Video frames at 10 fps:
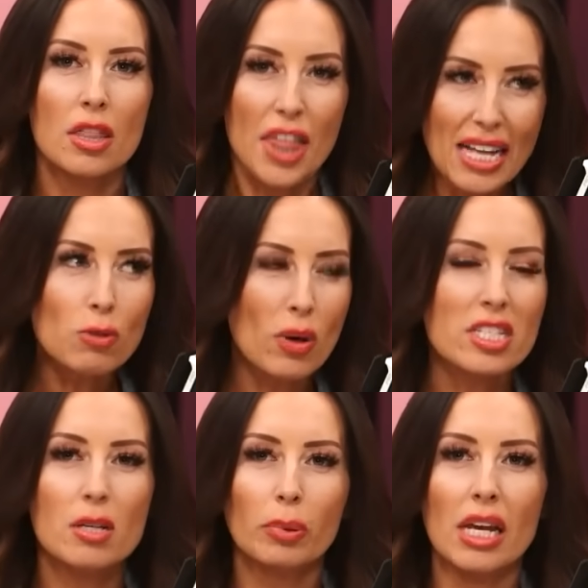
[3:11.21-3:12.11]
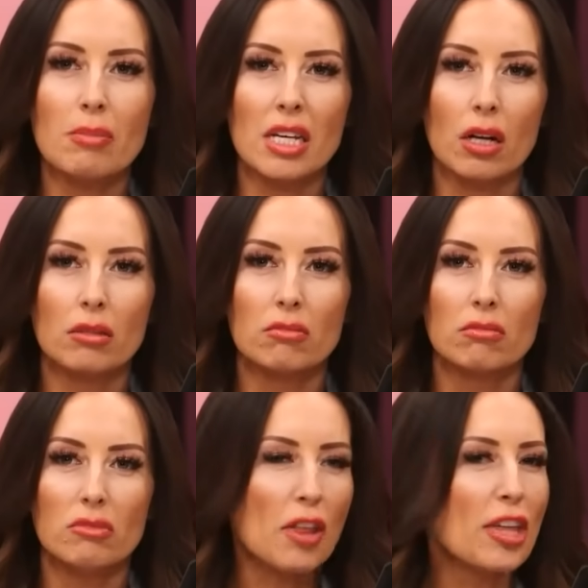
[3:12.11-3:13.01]
That's what's to blame here.
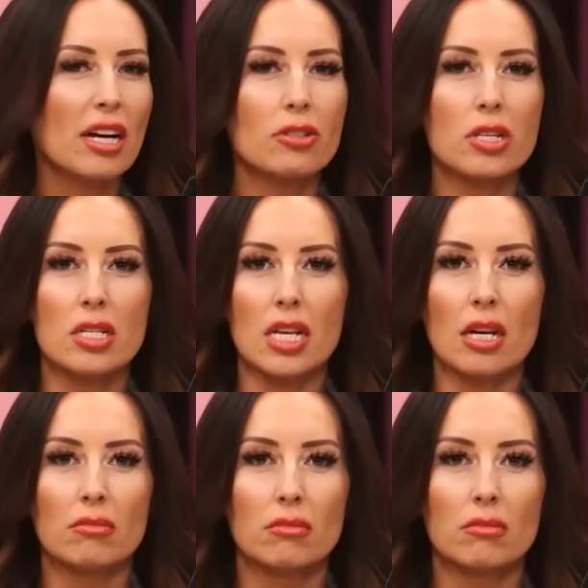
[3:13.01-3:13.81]
Nothing else to see.